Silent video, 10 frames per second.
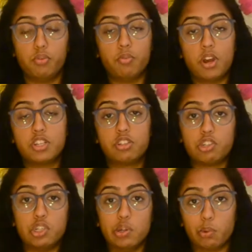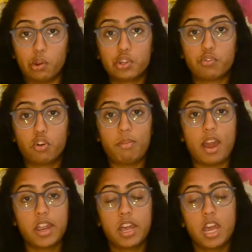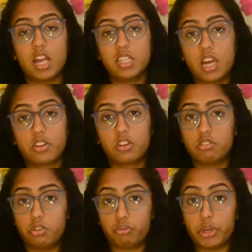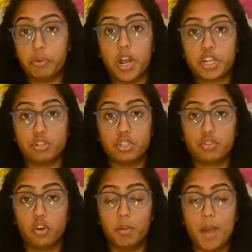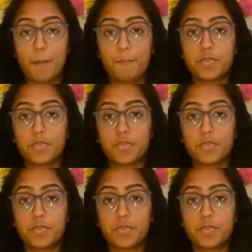One is the 2 worlds format, and the other is the 3 questions format.